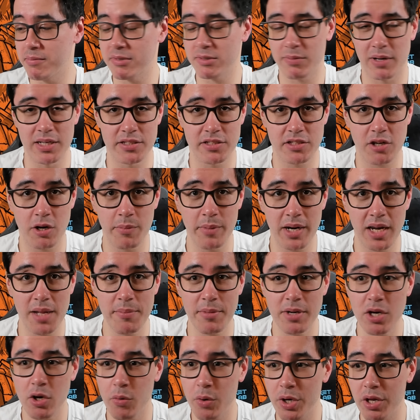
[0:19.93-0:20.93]
as well as comment. Let
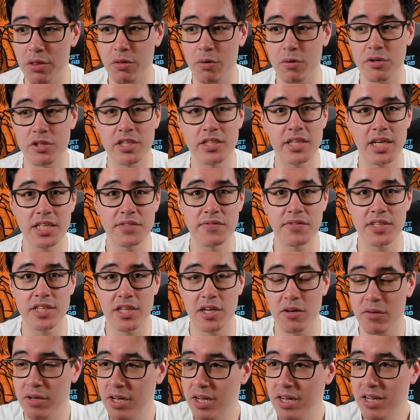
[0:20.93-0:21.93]
me know what you thought of today's
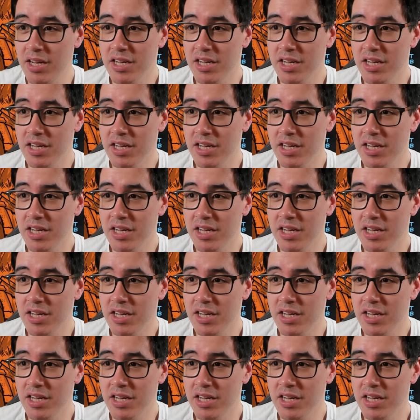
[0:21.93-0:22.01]
video.